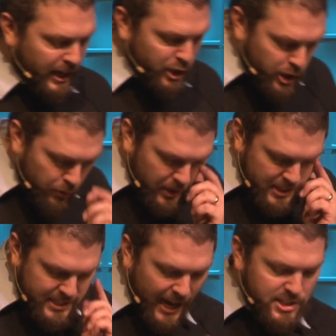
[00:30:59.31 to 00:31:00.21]
and you can read
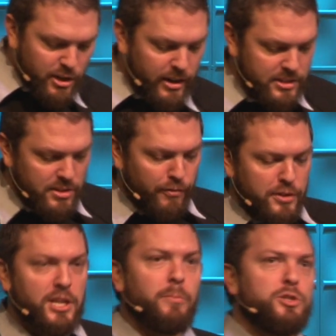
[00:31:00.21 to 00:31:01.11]
the text there, it's 1
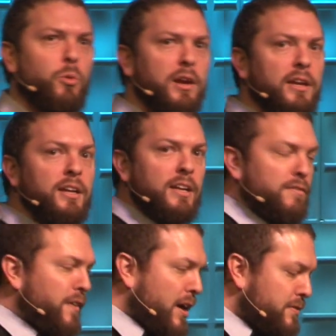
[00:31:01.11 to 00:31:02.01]
Samuel 20,
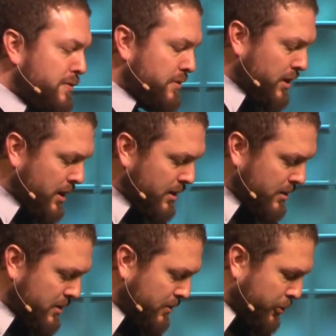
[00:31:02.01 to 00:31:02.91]
5
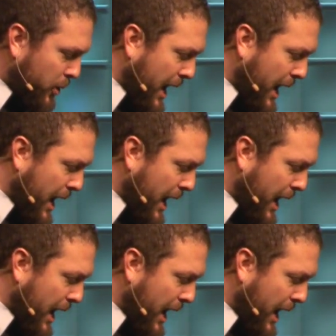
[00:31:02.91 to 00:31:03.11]
through